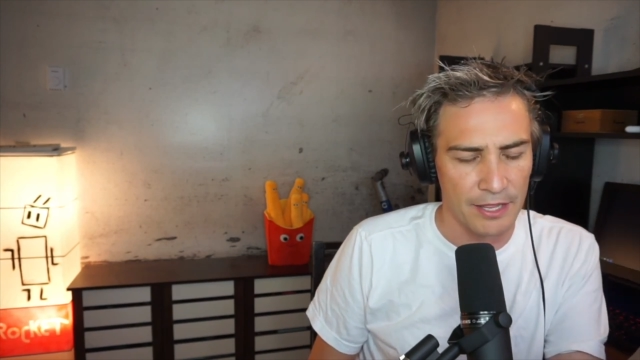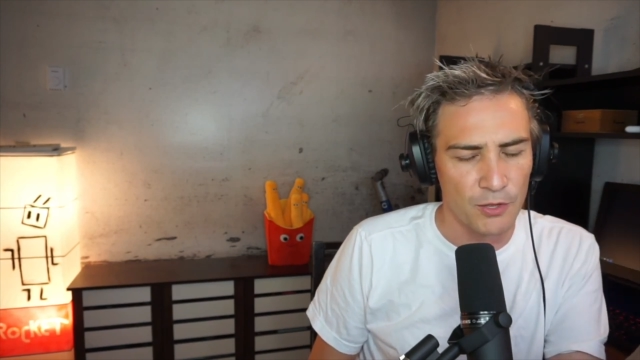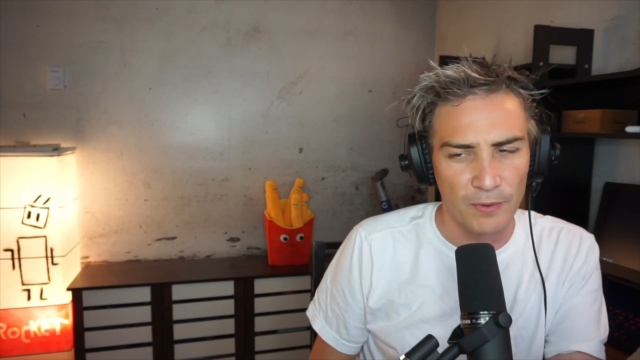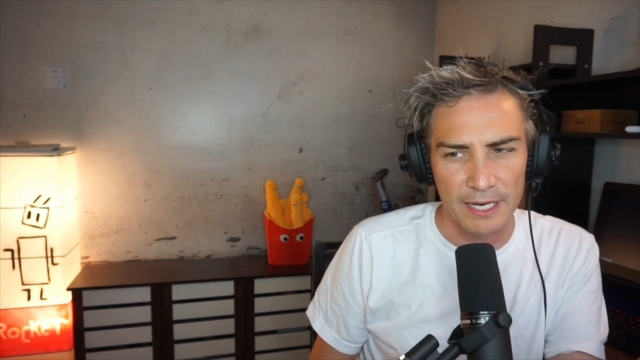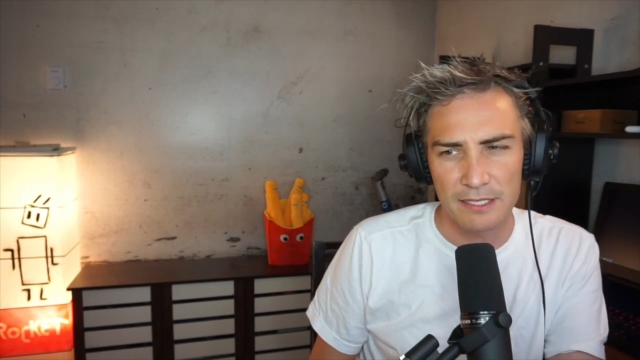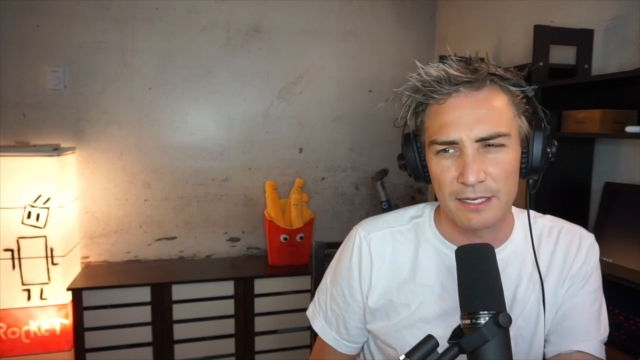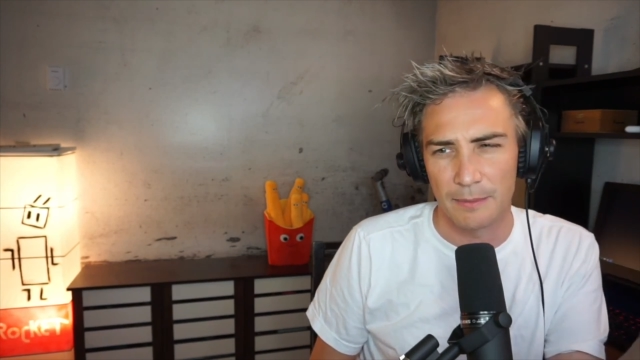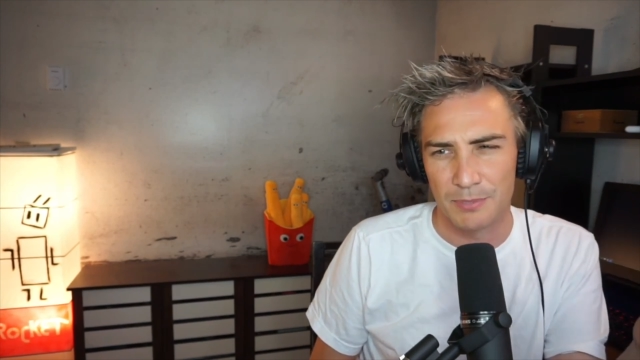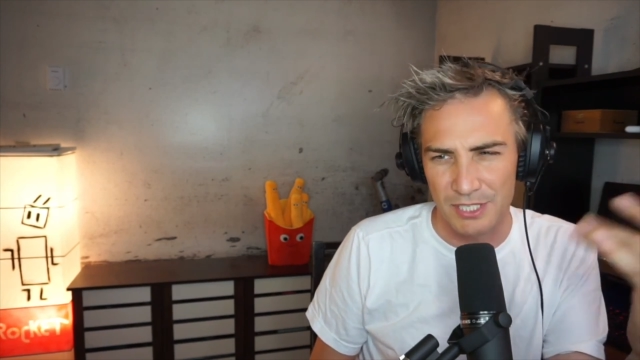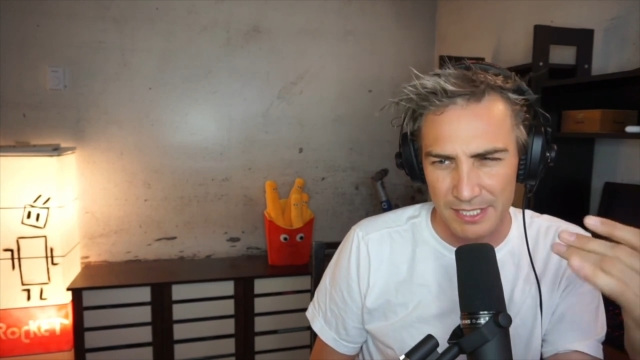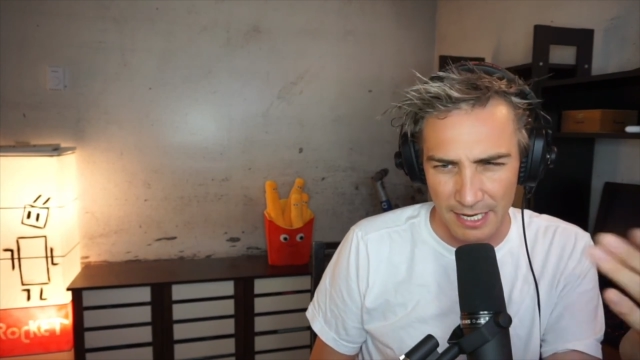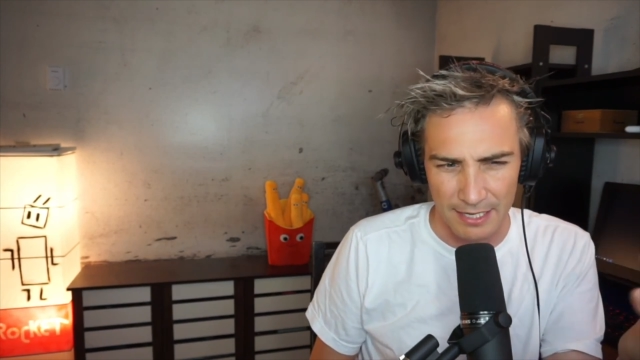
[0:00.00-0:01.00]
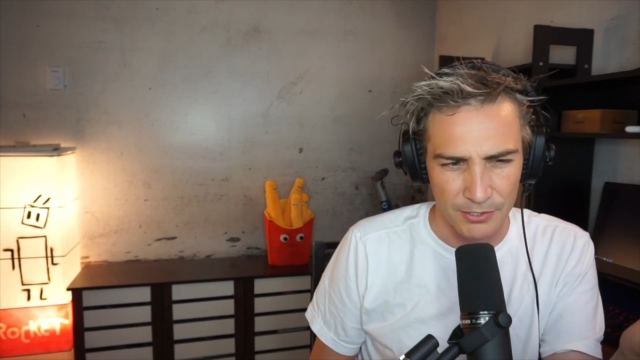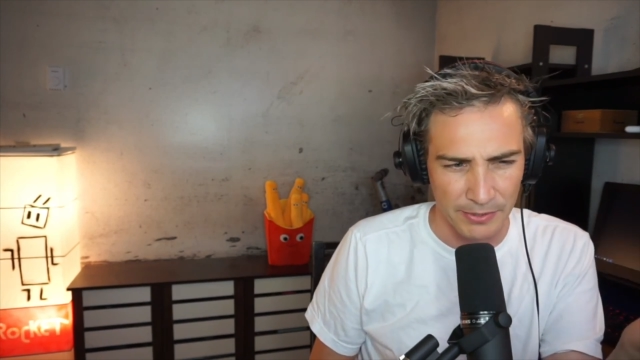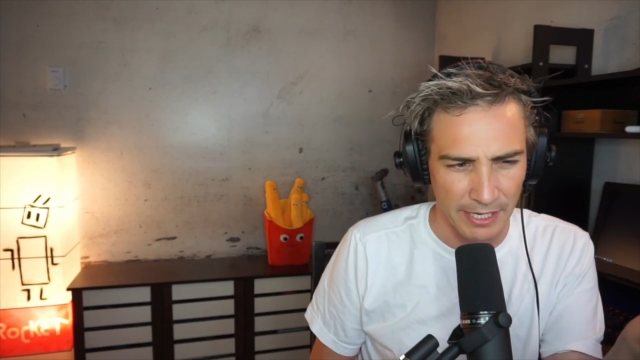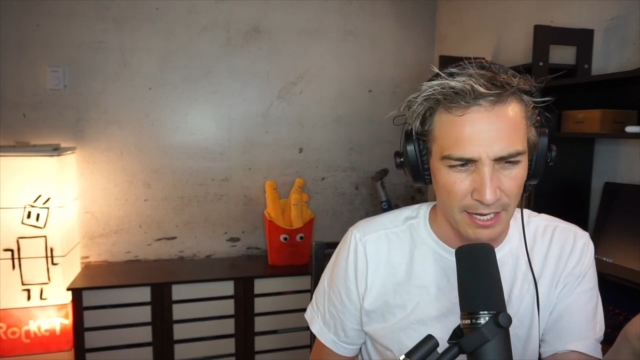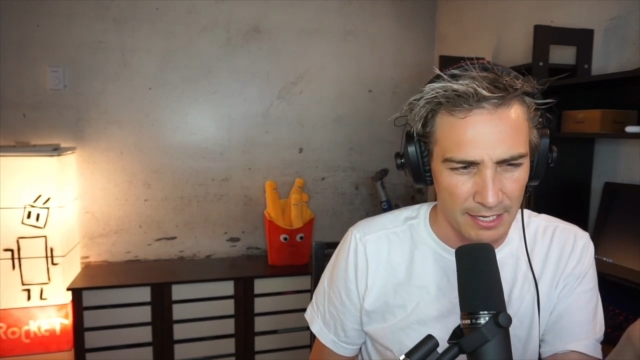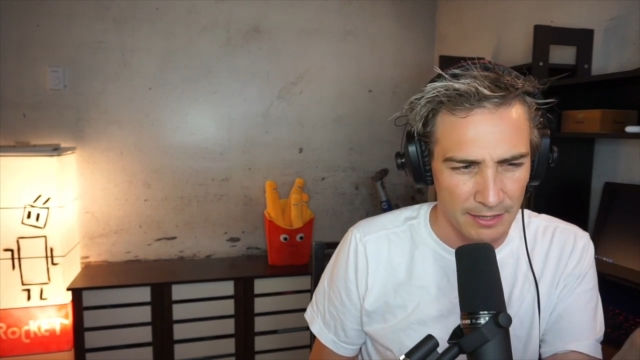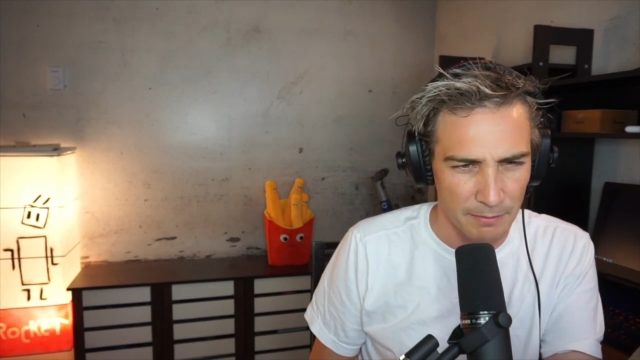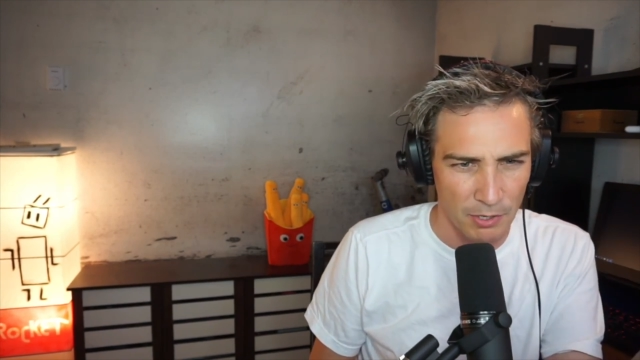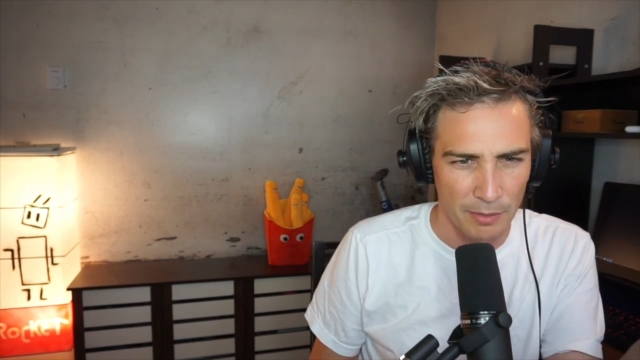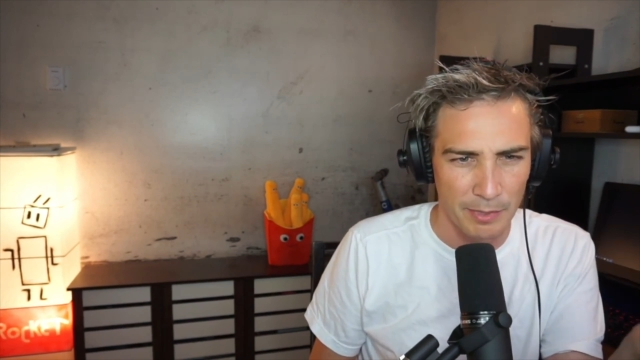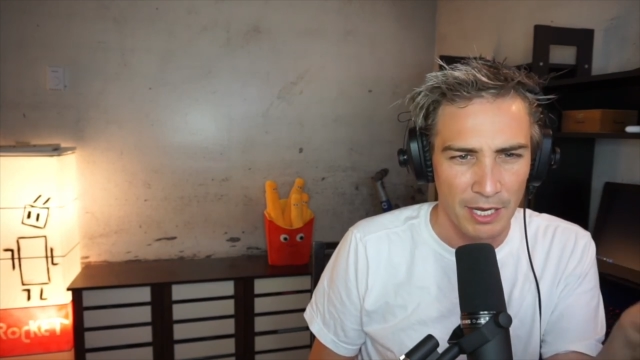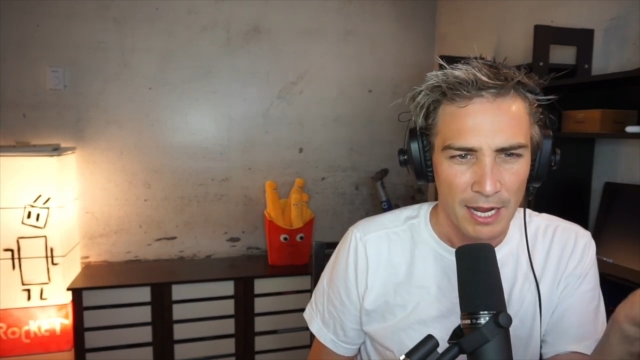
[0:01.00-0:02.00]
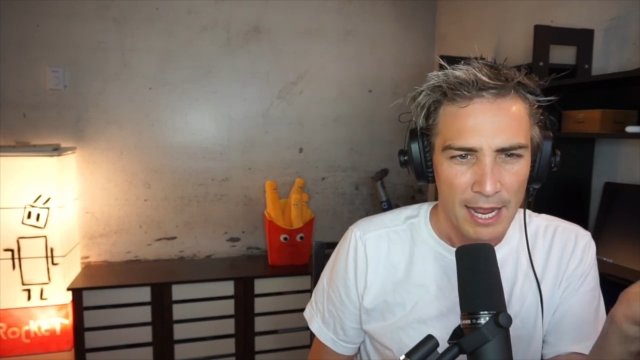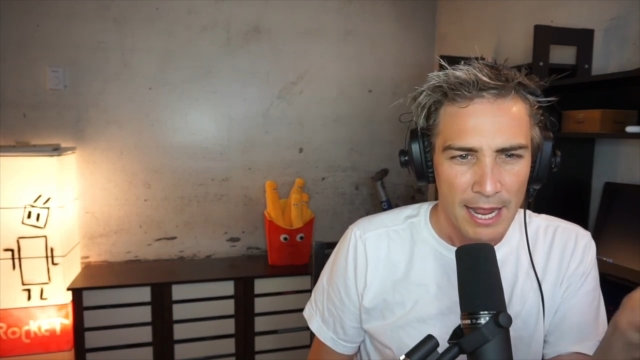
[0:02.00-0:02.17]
And the reason I'm stuttering at the moment